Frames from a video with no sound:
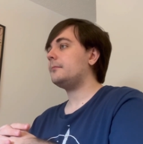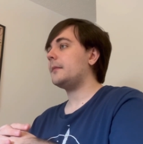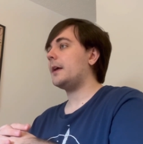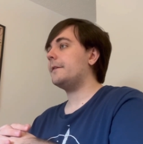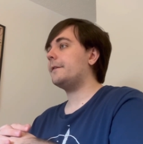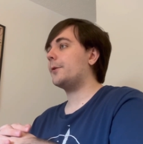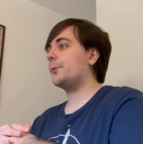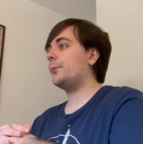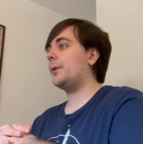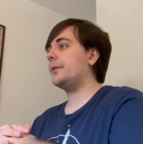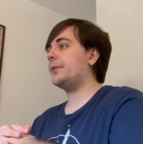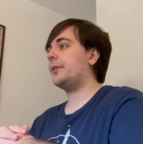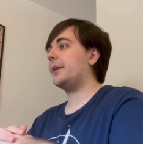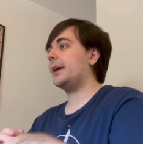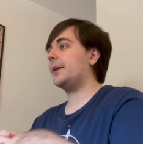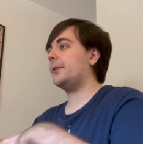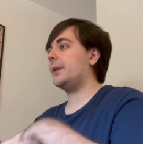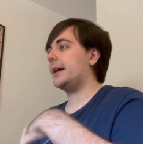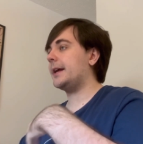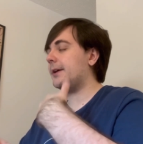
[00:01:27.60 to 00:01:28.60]
for one
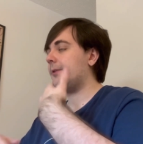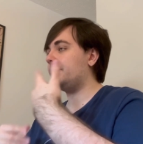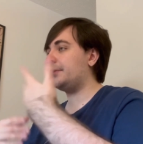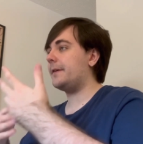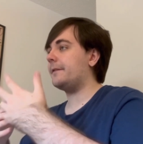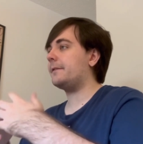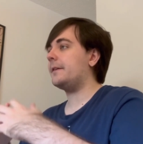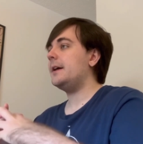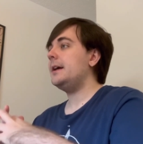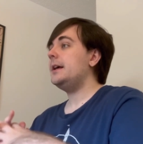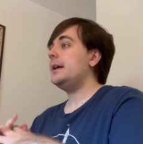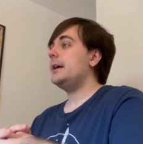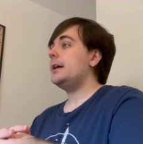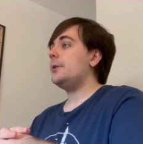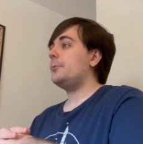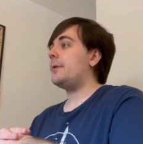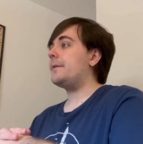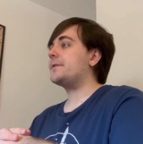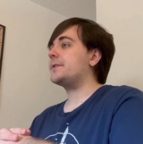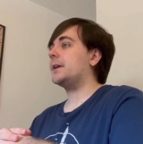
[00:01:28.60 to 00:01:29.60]
thing, like we've
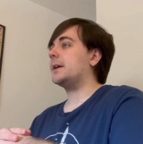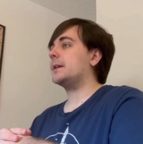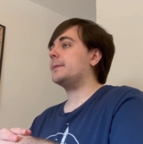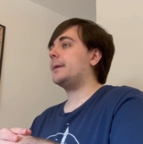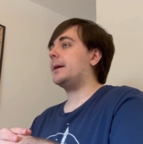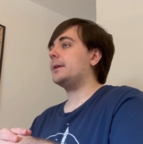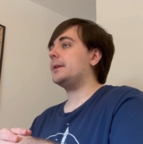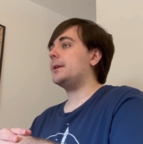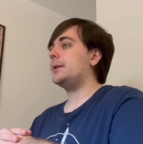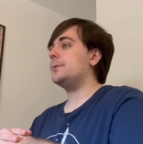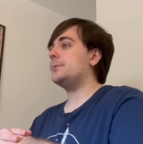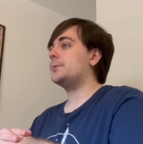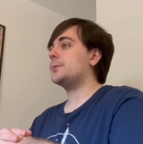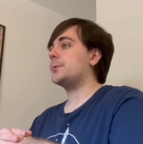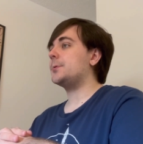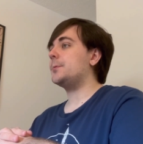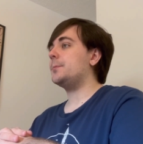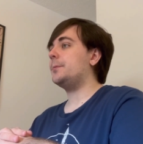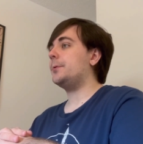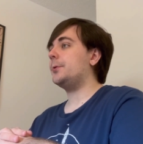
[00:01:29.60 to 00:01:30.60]
we've talked about
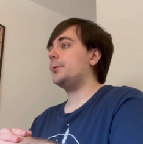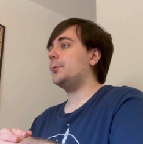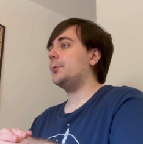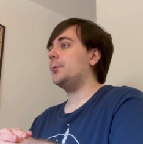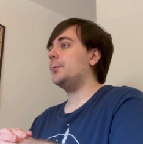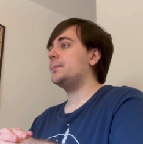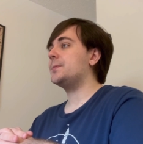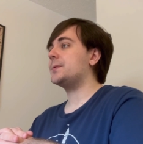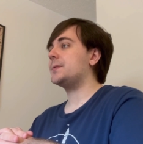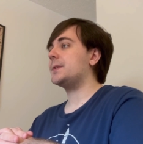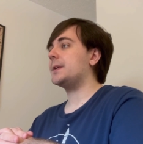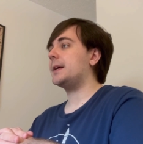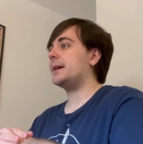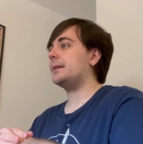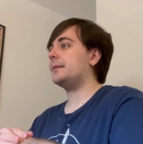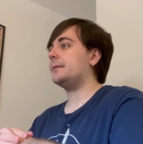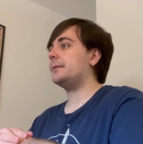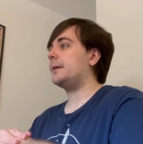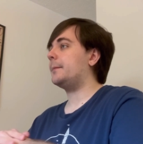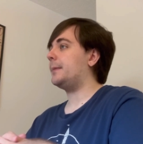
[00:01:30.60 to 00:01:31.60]
YouTube poops
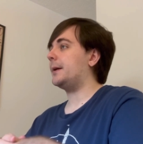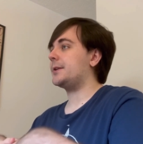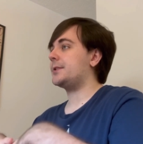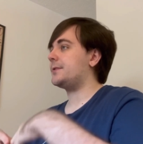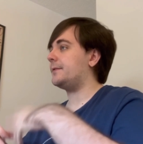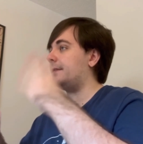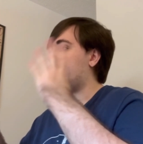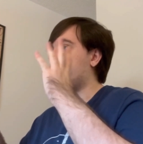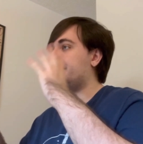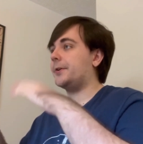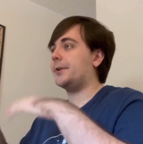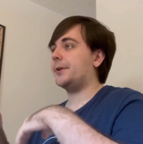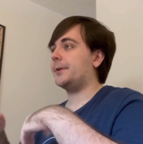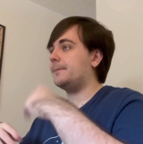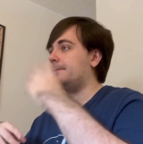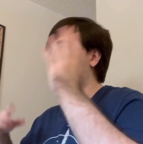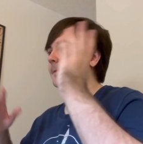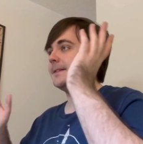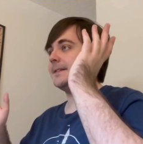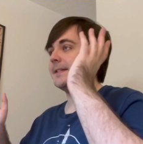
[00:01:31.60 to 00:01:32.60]
and a bunch of
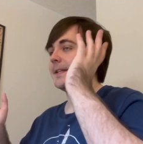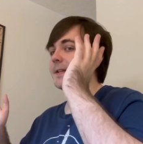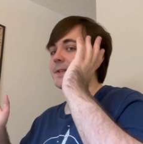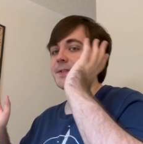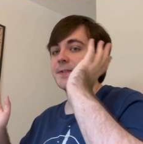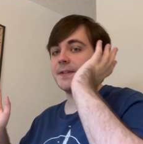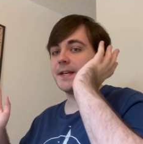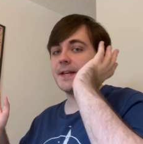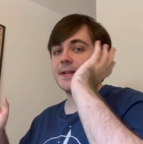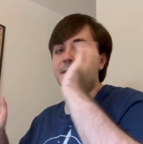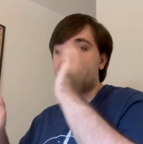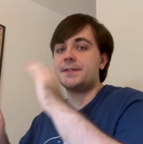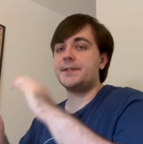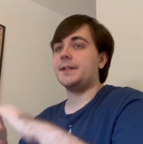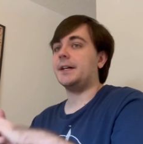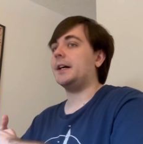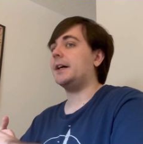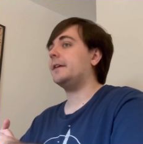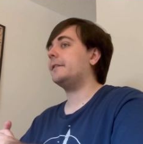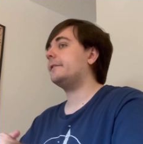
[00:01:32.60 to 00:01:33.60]
other Disney
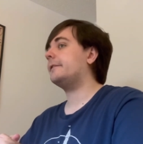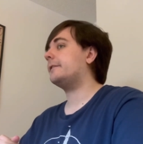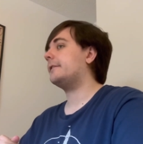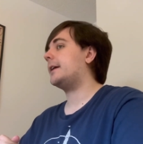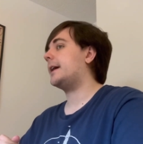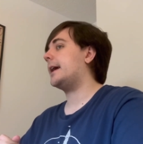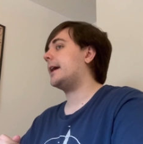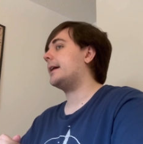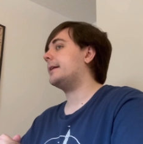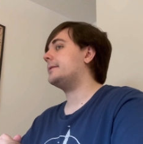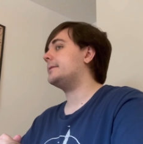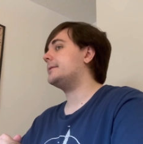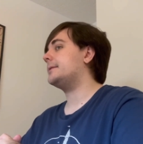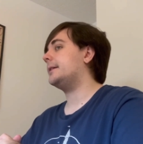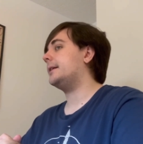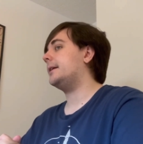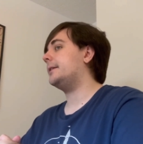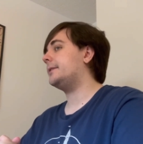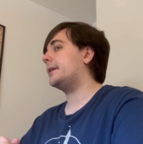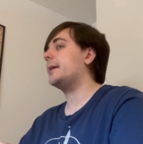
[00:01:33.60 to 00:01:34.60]
stuff, and
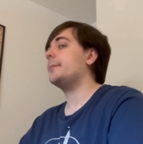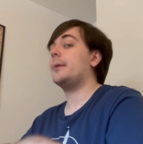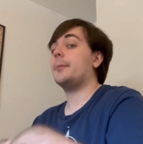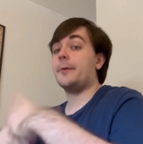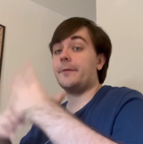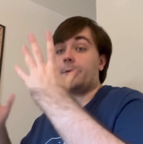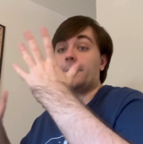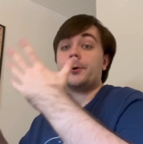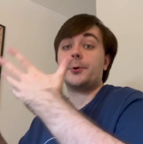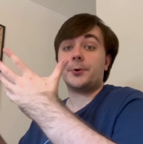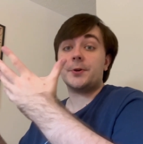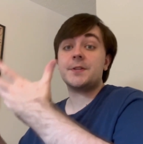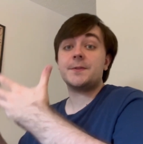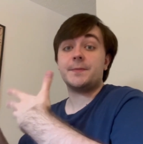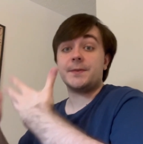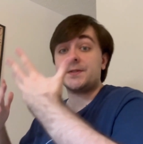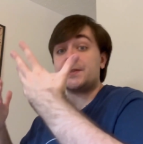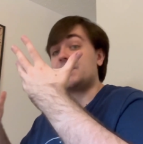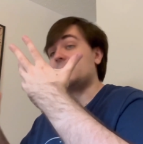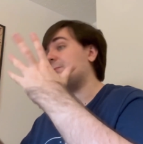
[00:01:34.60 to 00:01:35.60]
uh, Nightmare Before
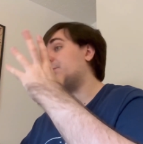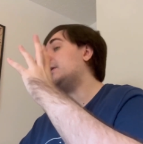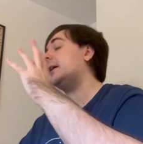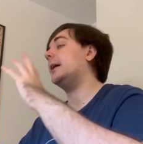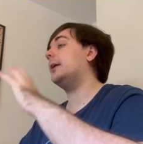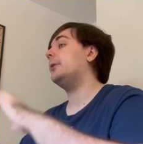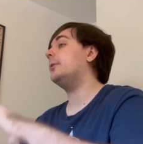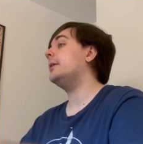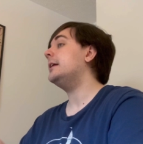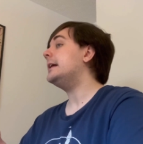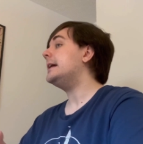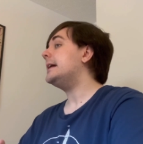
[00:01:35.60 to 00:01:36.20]
Christmas as well,